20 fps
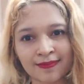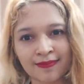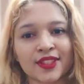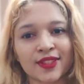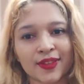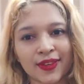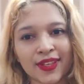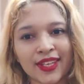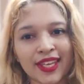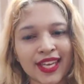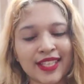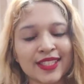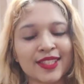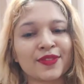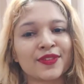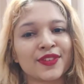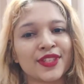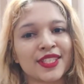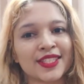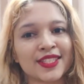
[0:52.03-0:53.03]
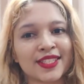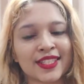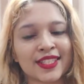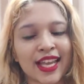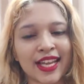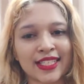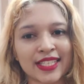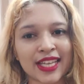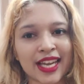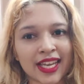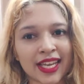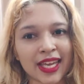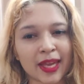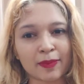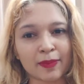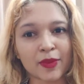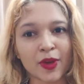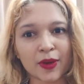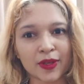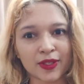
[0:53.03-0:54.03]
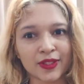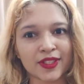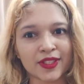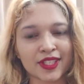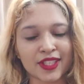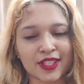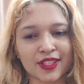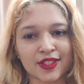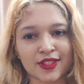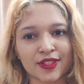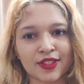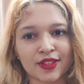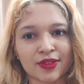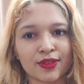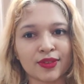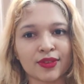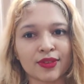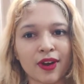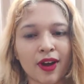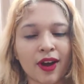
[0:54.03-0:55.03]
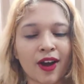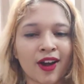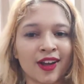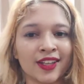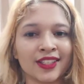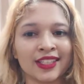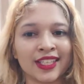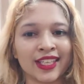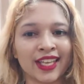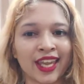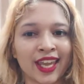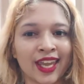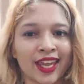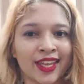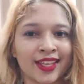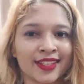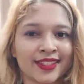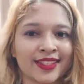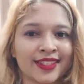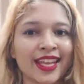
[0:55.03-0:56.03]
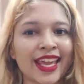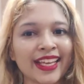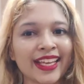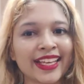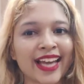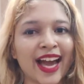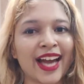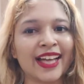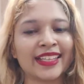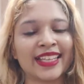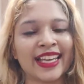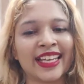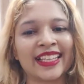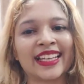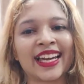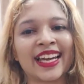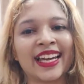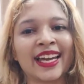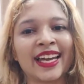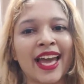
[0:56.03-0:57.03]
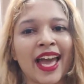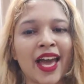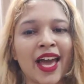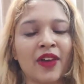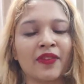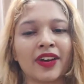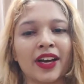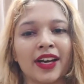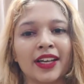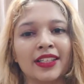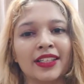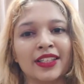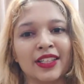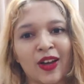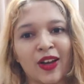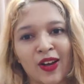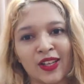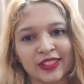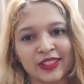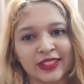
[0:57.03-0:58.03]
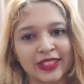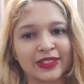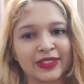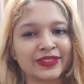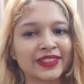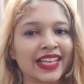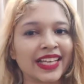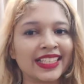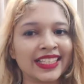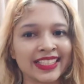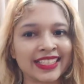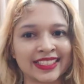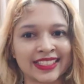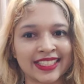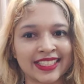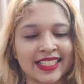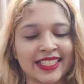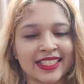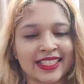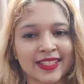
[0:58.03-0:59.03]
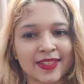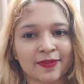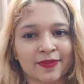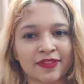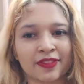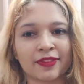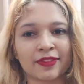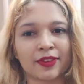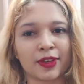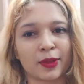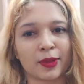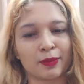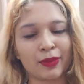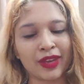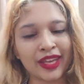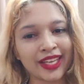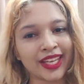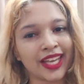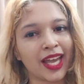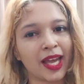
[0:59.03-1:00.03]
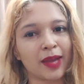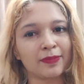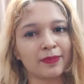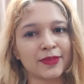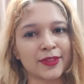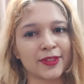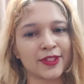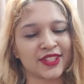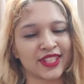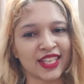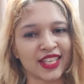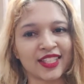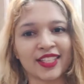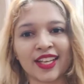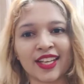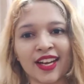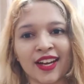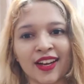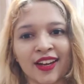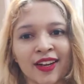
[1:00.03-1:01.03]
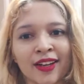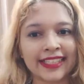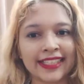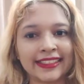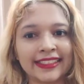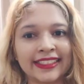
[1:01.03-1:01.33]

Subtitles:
So you guys, the first site I am going to suggest you all is Nykaa. Nykaa have a lot of collections for makeup to skincare.